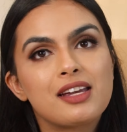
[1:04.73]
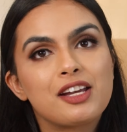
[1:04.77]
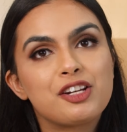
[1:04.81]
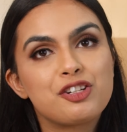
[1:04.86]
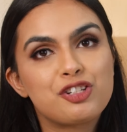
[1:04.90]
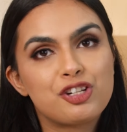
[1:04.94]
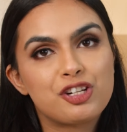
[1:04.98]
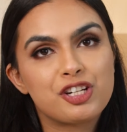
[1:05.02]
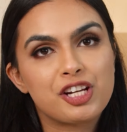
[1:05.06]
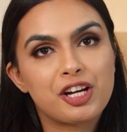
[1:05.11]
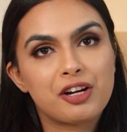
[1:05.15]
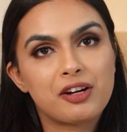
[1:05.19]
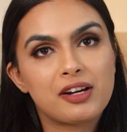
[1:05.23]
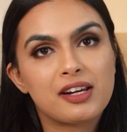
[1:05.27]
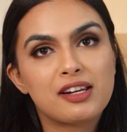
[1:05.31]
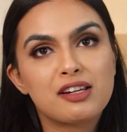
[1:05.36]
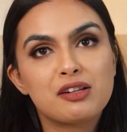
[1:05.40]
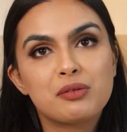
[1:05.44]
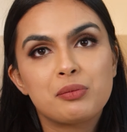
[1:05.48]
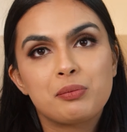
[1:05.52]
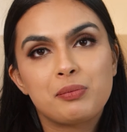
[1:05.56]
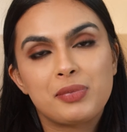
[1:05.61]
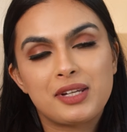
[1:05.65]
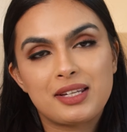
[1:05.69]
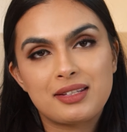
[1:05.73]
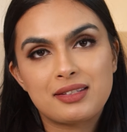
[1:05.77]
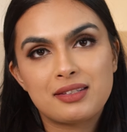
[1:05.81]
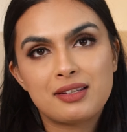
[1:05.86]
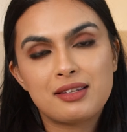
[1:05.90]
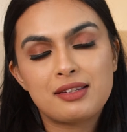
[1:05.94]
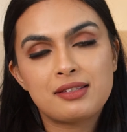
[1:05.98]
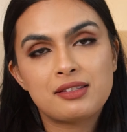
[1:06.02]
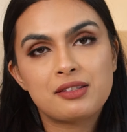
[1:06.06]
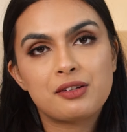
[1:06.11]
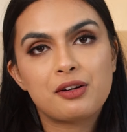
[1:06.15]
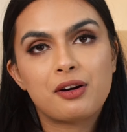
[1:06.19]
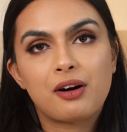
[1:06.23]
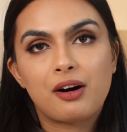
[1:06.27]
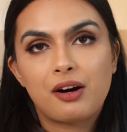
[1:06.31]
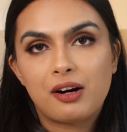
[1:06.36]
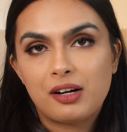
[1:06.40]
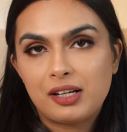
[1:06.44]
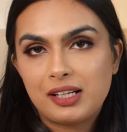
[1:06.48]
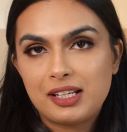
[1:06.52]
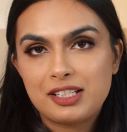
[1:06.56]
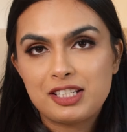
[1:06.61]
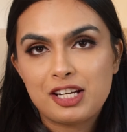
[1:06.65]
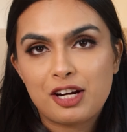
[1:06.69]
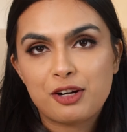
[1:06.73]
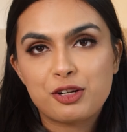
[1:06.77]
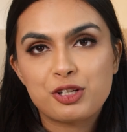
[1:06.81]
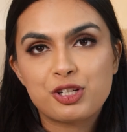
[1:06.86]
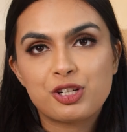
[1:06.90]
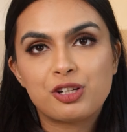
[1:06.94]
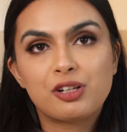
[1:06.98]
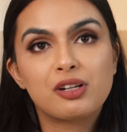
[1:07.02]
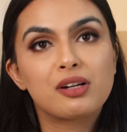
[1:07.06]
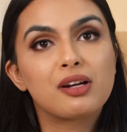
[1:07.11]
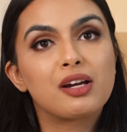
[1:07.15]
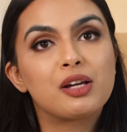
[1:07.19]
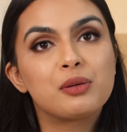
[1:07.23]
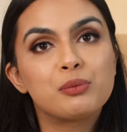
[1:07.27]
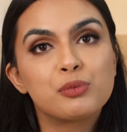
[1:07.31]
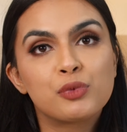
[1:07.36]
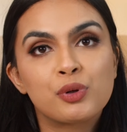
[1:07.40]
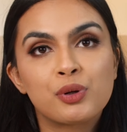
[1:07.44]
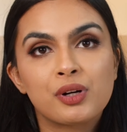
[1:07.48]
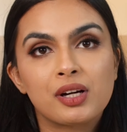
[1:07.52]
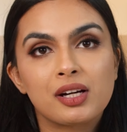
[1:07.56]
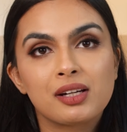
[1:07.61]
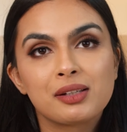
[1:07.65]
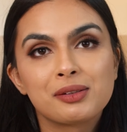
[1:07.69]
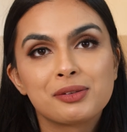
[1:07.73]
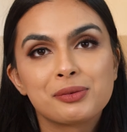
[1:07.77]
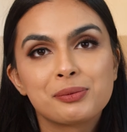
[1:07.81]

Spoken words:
engineering, business, architecture, and more.